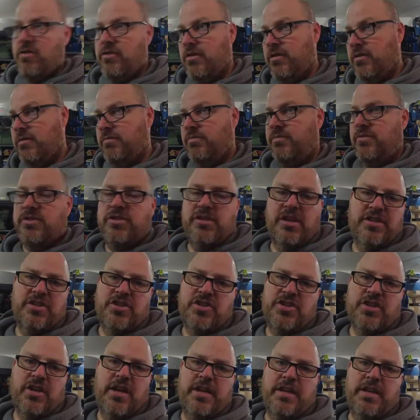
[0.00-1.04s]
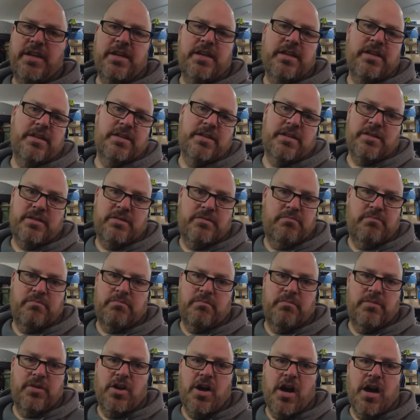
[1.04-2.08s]
or there's lots of Chinese
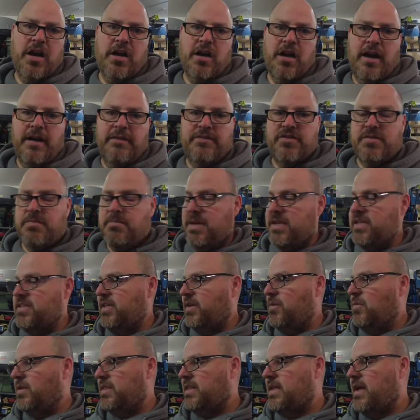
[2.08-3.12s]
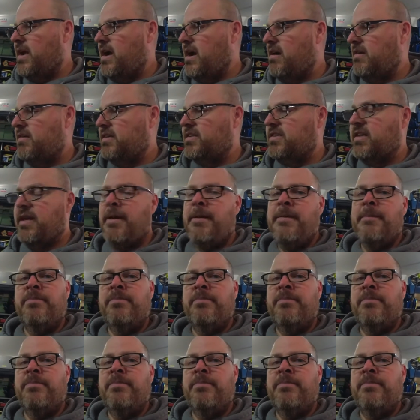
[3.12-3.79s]
knockoffs, and basically what they are is